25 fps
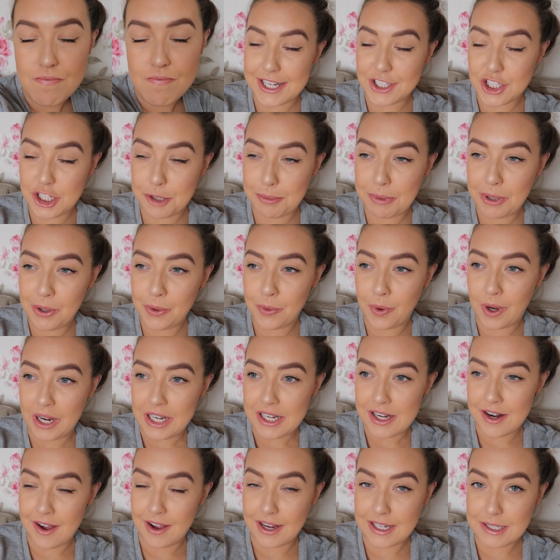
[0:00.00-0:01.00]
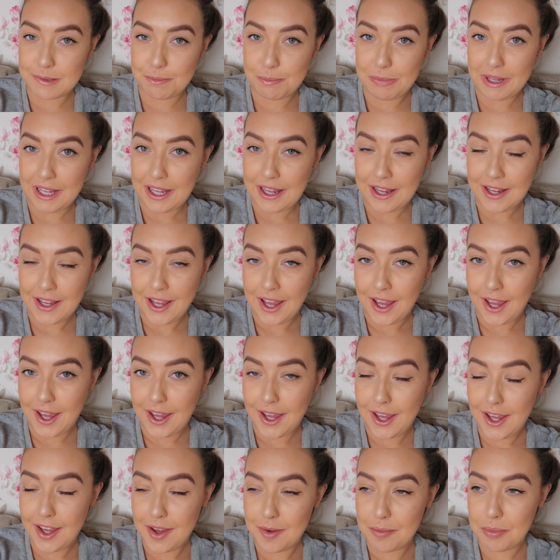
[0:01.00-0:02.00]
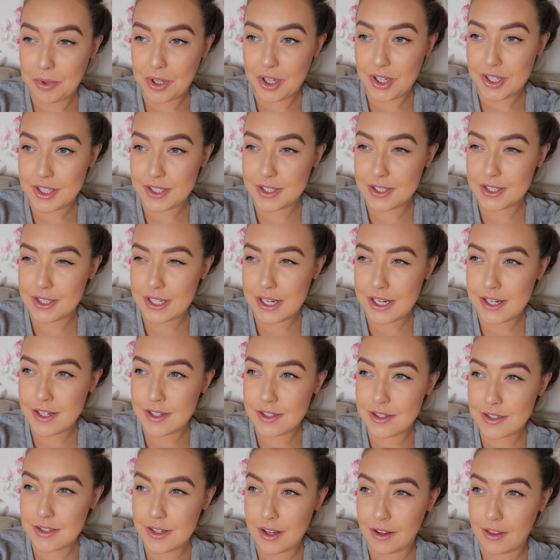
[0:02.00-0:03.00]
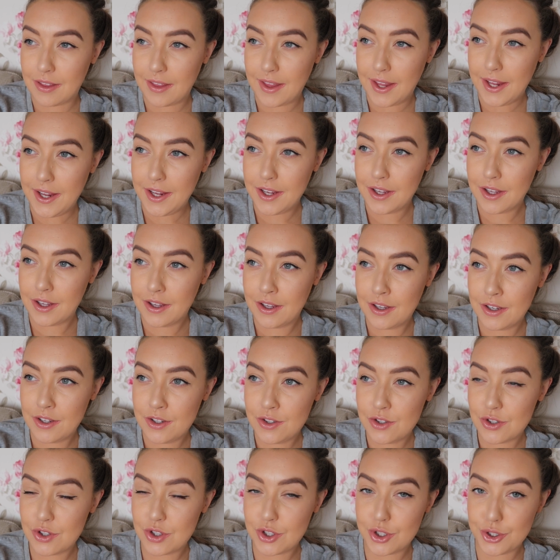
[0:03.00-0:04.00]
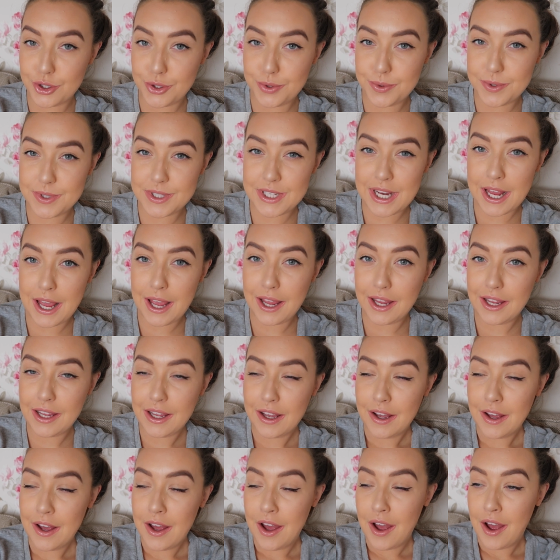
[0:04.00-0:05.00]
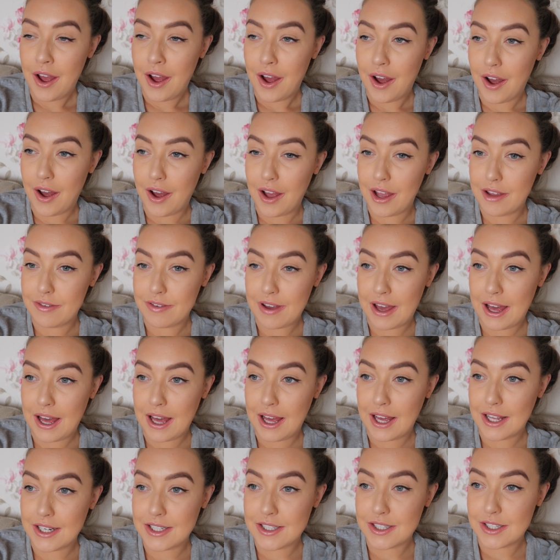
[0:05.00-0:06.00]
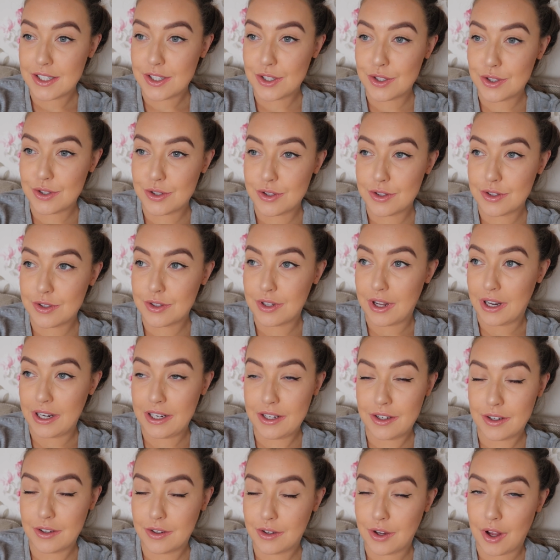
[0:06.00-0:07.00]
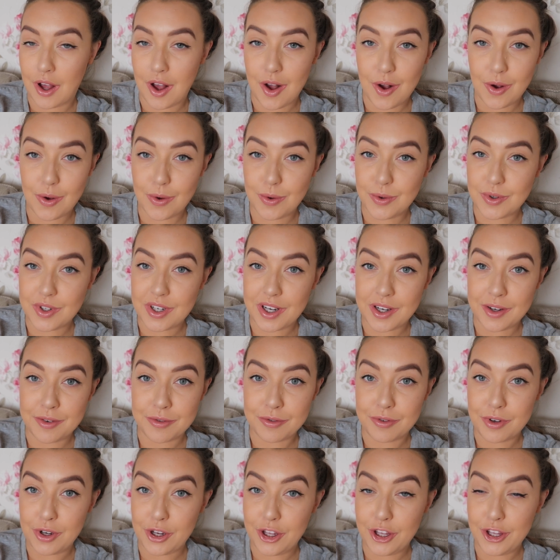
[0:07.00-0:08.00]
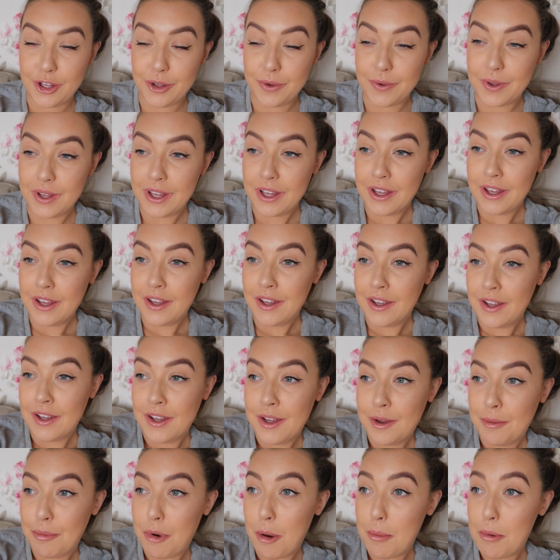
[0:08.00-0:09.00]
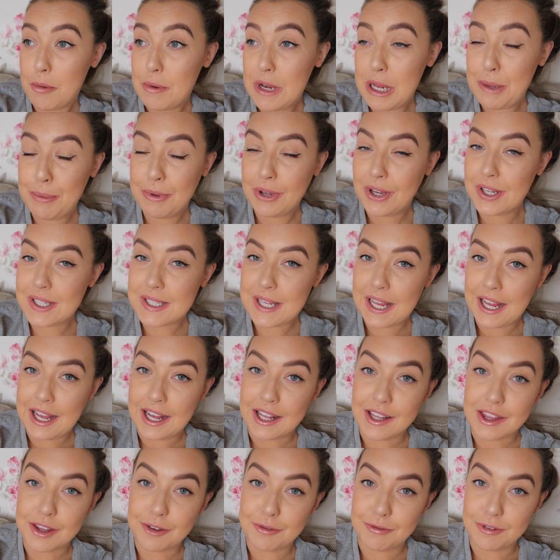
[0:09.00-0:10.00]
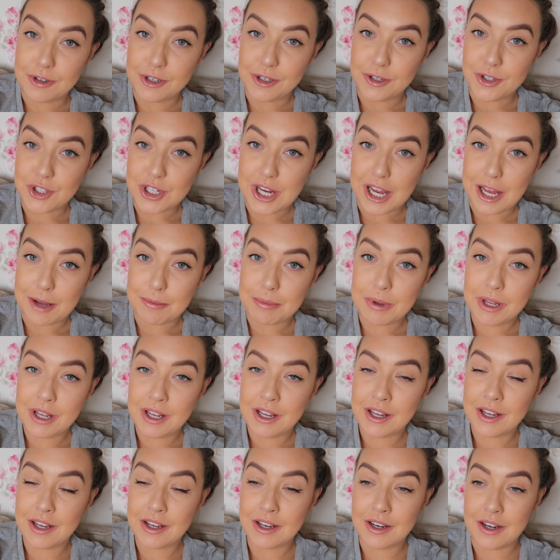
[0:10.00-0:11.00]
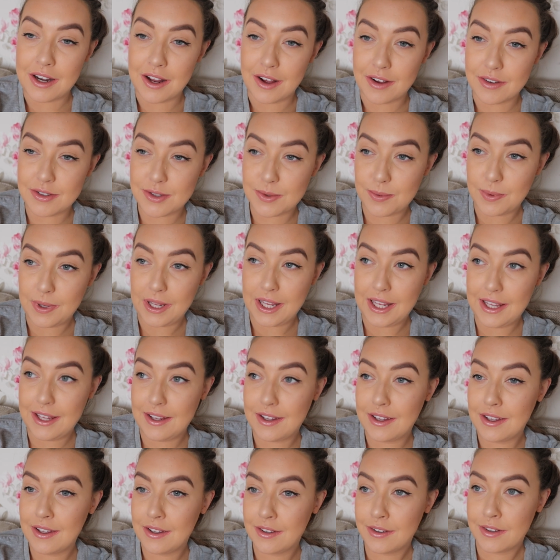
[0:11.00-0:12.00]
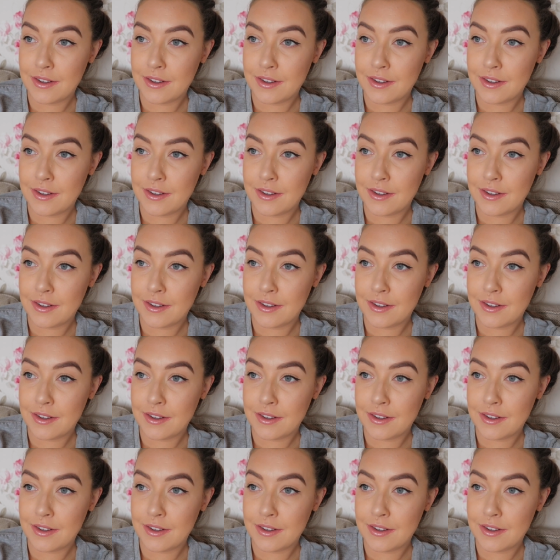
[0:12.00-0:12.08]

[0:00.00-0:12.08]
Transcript: Actually been quite nice being here because since I think Tuesday I've had like cold and flu. Probably because I had the flu jab last week.